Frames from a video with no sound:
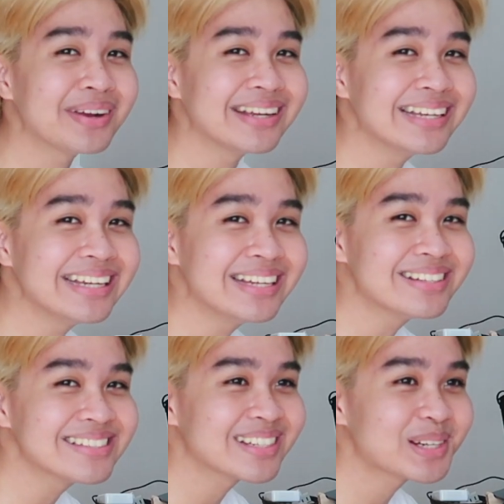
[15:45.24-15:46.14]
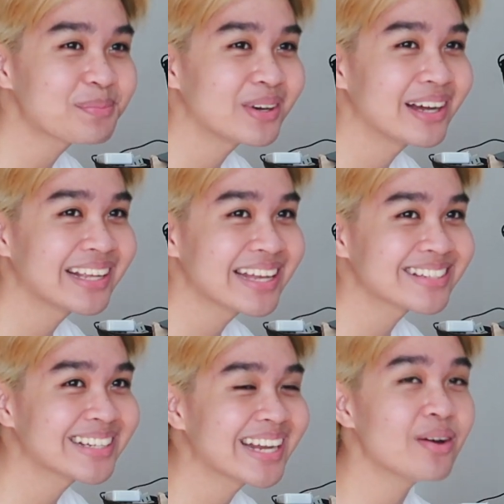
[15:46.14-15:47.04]
I really need to start a podcast
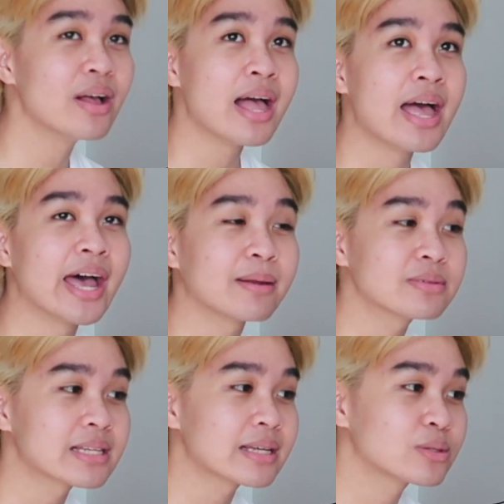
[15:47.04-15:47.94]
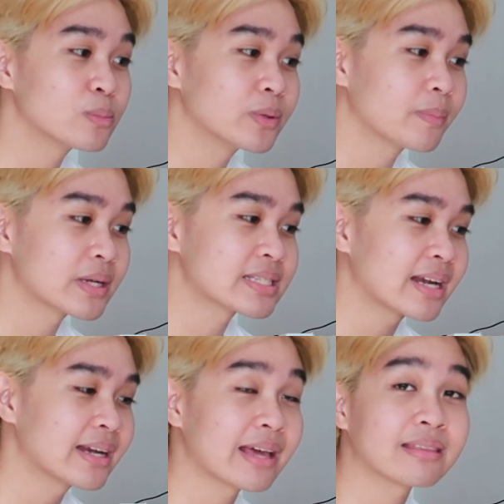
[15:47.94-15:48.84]
right now? And I'm just like super duper
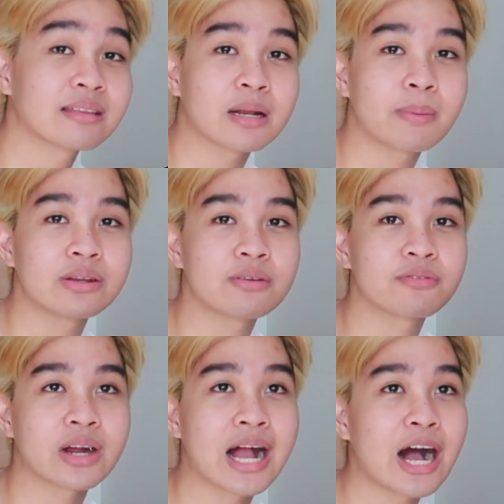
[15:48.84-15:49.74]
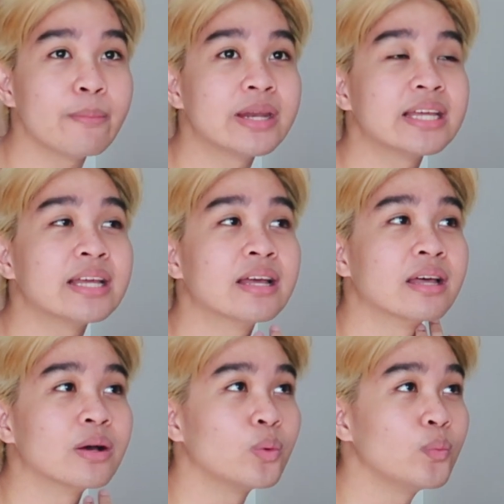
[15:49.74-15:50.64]
excited. I thought about it for how many
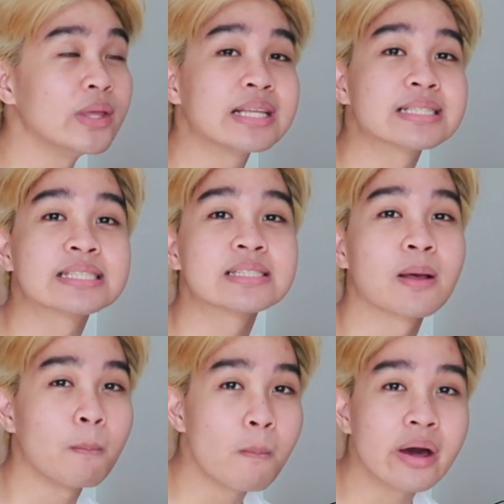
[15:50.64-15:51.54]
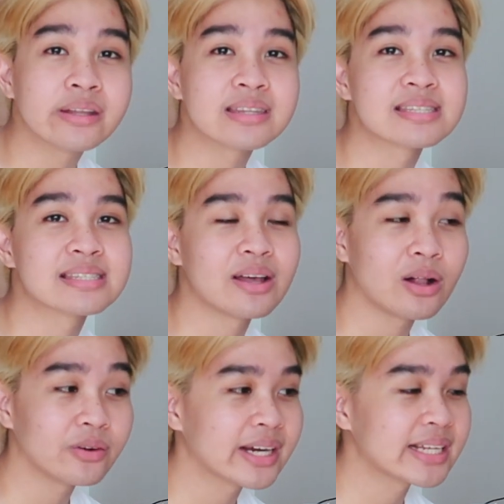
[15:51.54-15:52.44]
weeks, months
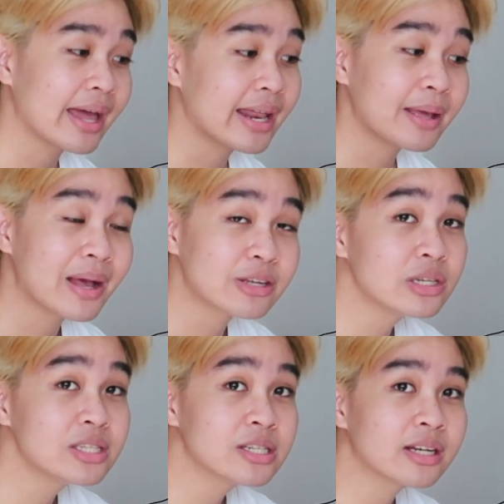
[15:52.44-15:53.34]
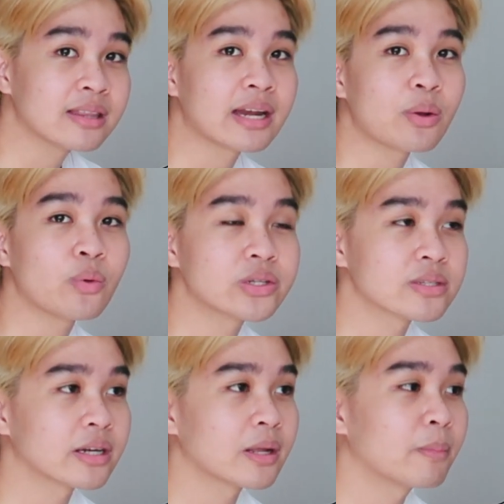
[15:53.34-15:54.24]
already, and I'm actually certain that I want to
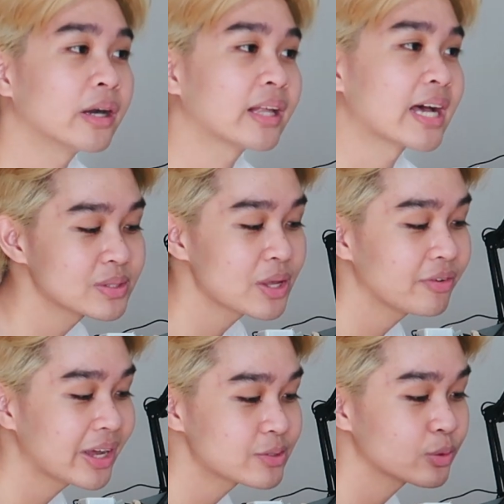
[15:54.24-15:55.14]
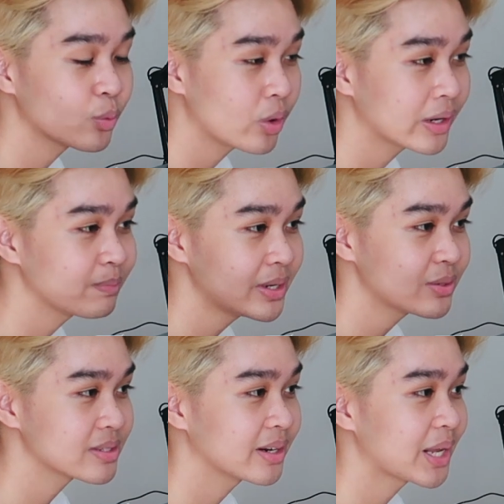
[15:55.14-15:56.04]
start a podcast. So if you guys would want me to
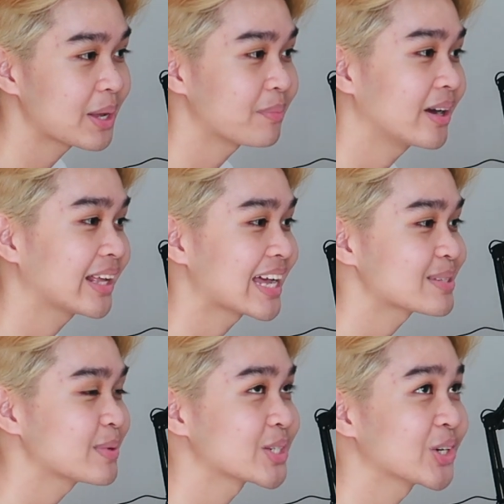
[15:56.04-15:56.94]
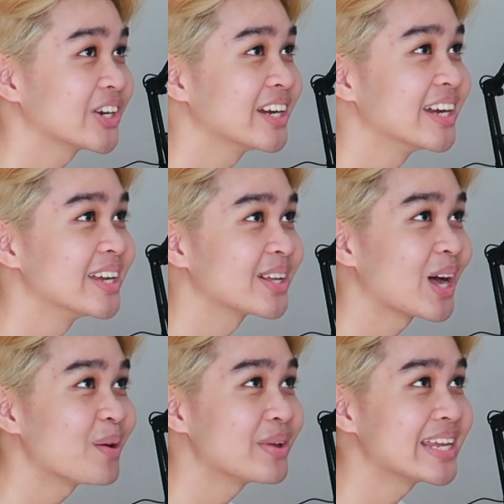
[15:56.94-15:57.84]
start a podcast, make sure to
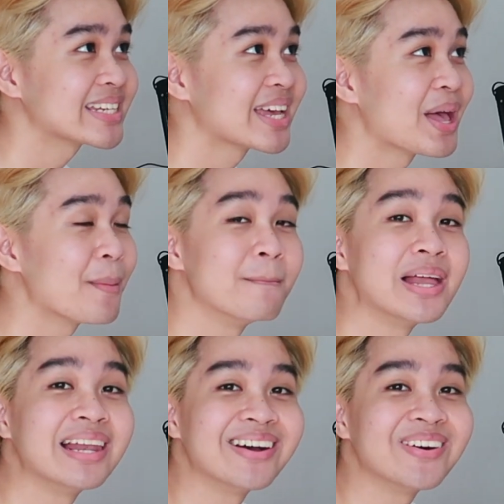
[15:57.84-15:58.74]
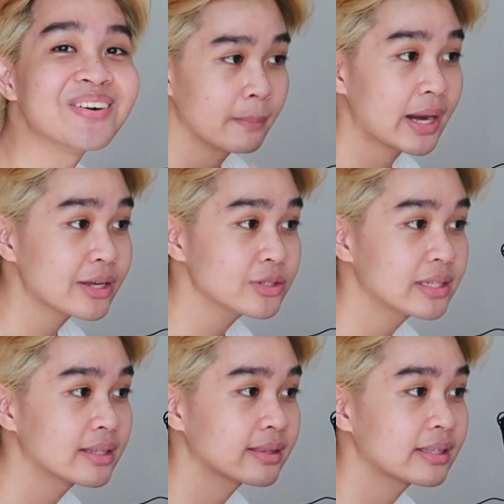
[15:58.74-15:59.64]
comment it below. But actually,
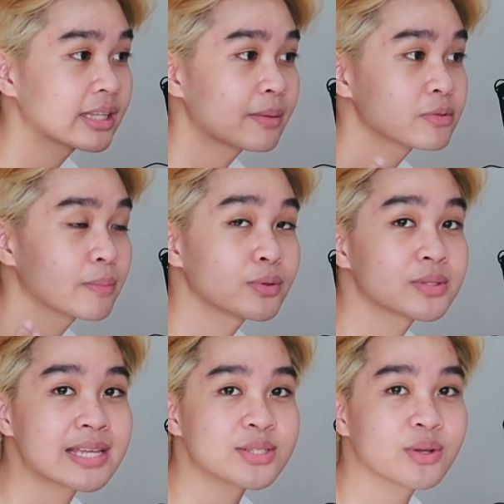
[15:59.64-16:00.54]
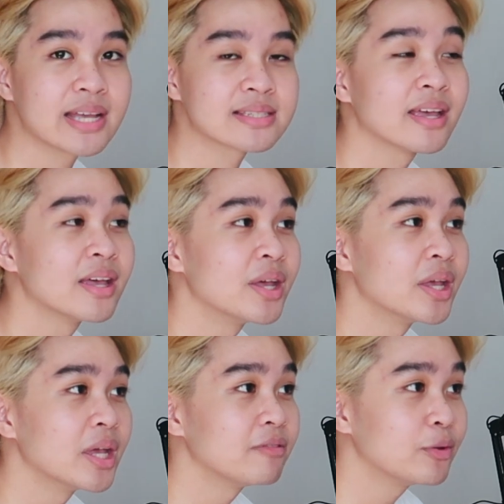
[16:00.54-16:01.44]
the thing that I'm supposed to ask you guys,
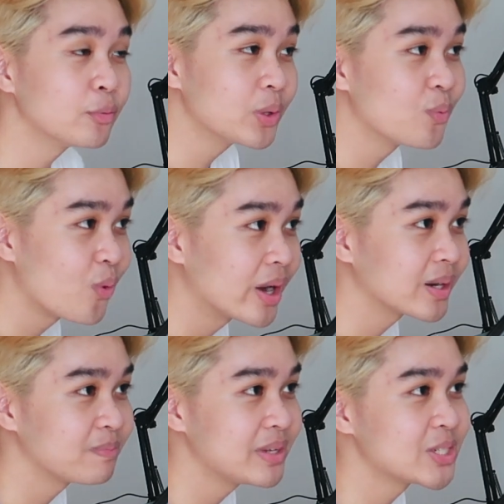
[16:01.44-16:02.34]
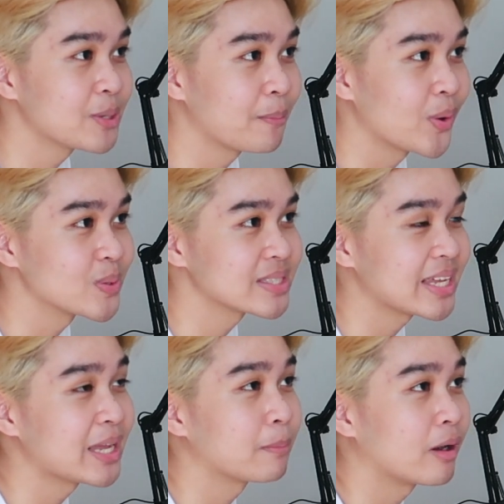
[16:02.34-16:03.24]
if you would want me to post
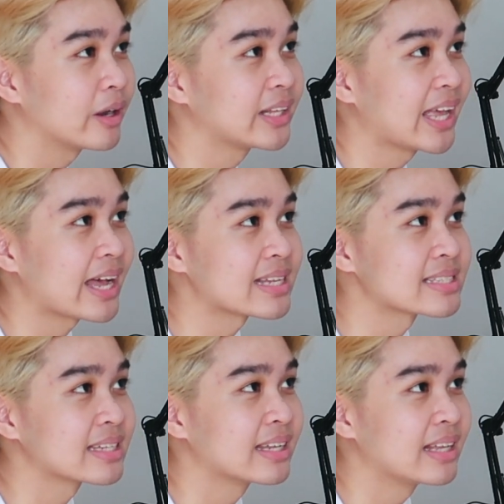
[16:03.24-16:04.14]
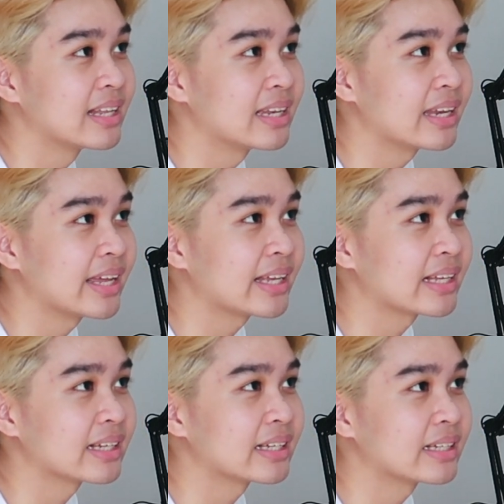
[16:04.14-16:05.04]
a podcast
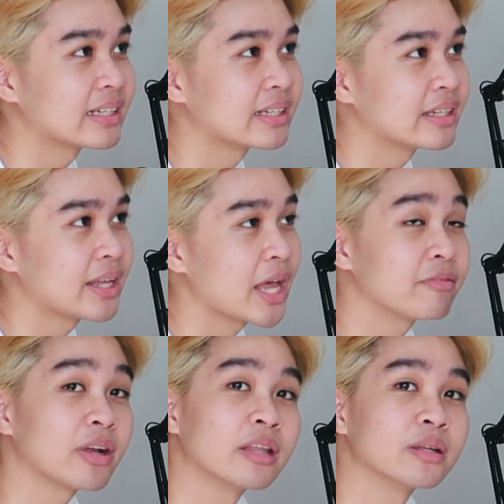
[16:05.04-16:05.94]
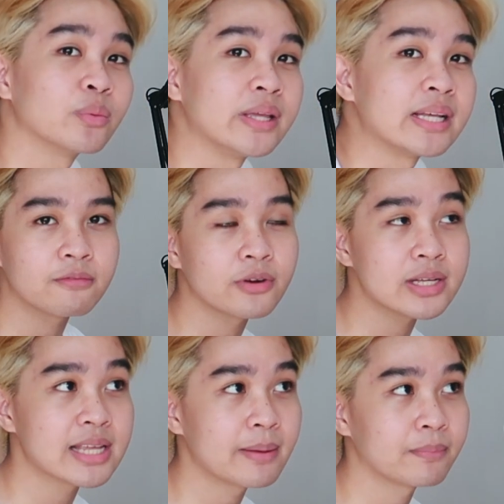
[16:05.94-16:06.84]
like every other week. For
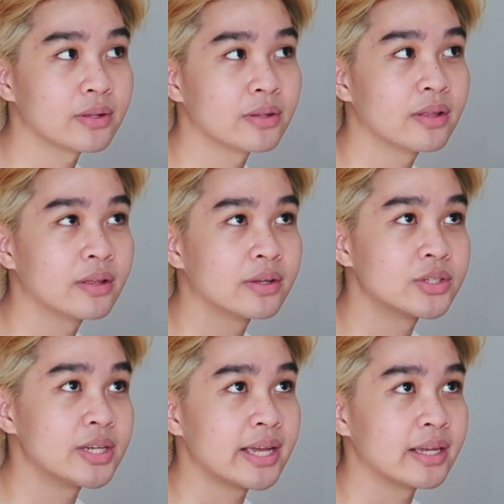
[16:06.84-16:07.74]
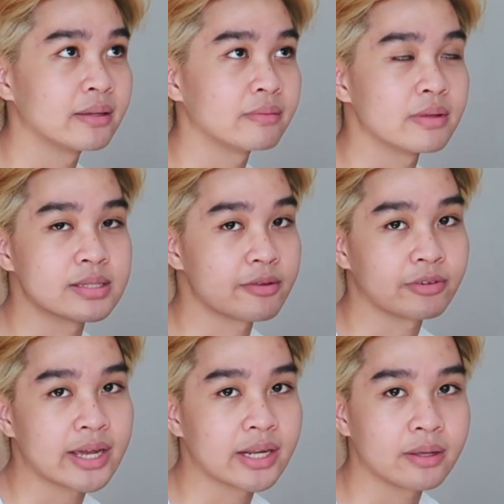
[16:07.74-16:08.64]
example, today is a
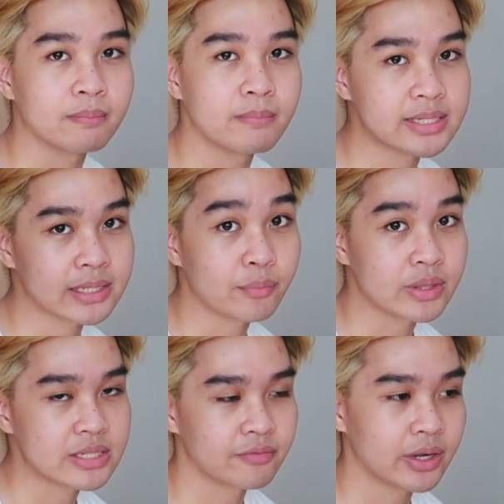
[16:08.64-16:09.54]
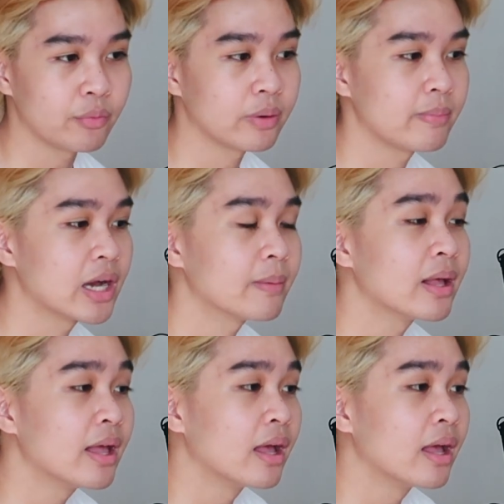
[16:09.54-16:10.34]
Friday, basically when this video would be up.